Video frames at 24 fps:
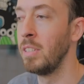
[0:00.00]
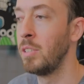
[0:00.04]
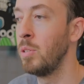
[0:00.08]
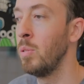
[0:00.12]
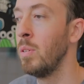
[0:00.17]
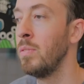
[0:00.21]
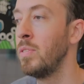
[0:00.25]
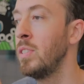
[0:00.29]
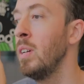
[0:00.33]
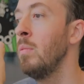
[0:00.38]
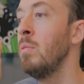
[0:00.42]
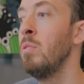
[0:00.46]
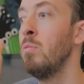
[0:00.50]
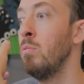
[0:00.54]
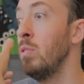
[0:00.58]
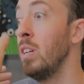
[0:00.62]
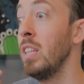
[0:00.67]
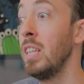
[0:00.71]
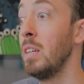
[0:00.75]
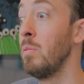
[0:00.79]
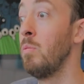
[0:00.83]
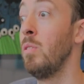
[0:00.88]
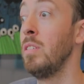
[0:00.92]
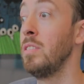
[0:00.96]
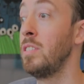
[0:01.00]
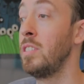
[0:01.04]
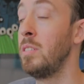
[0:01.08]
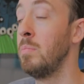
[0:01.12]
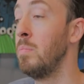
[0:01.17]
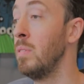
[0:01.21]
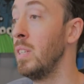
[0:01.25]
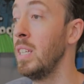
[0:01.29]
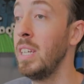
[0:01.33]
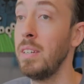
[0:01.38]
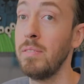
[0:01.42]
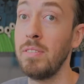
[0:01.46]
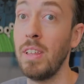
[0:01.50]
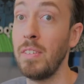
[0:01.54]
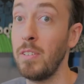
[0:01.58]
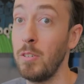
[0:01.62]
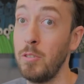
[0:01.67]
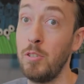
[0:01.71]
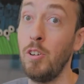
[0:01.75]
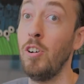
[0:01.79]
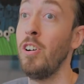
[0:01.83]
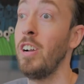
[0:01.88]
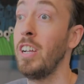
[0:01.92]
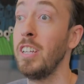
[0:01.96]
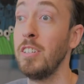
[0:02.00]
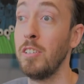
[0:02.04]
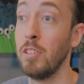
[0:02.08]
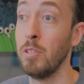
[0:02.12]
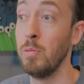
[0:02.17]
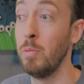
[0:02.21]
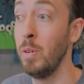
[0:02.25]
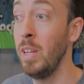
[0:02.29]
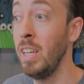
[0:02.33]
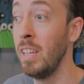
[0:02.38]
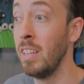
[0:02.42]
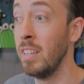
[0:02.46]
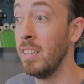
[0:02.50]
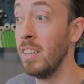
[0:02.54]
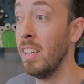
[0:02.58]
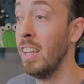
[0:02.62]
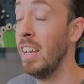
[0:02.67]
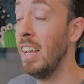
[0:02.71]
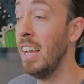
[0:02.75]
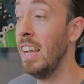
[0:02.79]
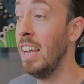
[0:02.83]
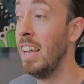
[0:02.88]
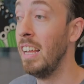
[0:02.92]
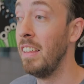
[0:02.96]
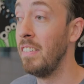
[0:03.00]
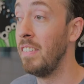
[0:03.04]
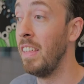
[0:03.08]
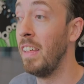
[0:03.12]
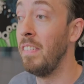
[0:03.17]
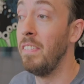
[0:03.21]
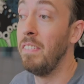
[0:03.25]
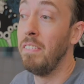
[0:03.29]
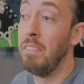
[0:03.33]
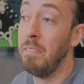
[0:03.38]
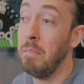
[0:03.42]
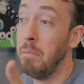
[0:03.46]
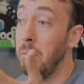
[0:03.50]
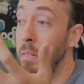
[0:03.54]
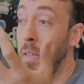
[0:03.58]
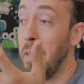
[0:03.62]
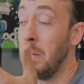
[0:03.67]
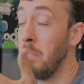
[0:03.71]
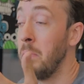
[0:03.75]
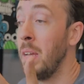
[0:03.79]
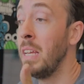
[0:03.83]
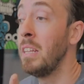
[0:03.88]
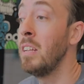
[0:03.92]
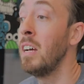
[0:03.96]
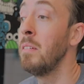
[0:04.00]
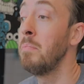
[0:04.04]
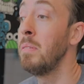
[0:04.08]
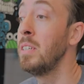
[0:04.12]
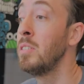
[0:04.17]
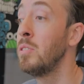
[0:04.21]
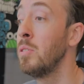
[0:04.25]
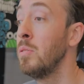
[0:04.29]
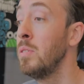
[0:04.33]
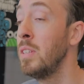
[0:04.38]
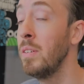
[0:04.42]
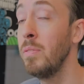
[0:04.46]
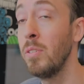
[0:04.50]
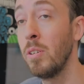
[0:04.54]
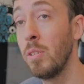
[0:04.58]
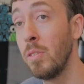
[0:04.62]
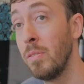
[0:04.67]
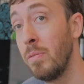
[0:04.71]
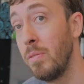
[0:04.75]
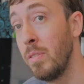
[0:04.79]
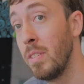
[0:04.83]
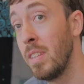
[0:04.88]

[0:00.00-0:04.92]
So if someone really wants to believe that they're talking to the wind, then it may not be so difficult